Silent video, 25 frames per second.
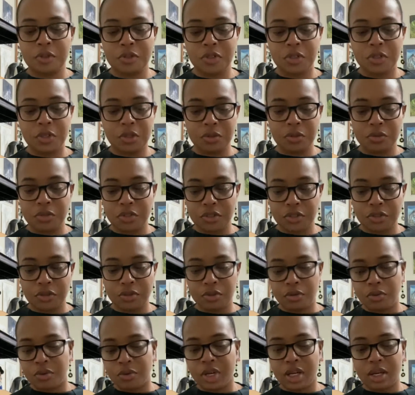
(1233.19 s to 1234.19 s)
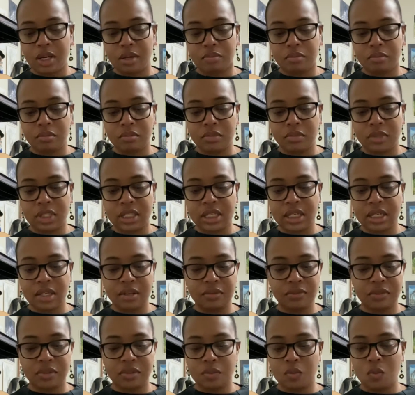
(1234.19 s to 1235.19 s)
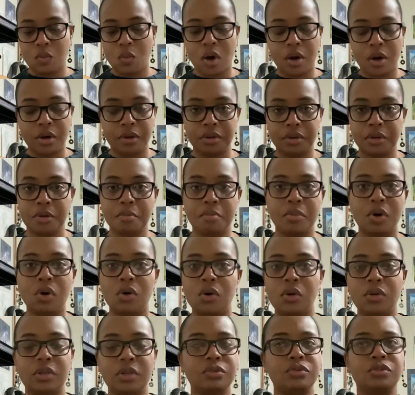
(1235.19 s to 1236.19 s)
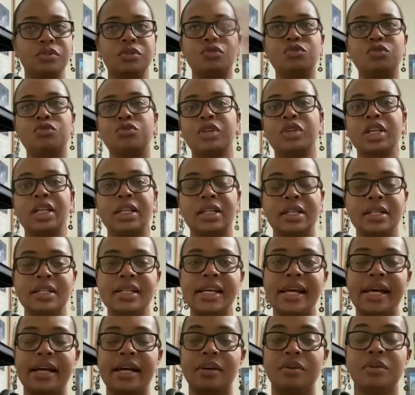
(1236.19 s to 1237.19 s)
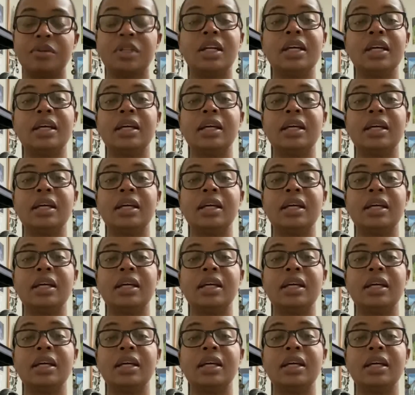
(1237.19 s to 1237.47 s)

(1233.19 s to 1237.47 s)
you know, just throwing leaves and water in a bowl and just drinking it down,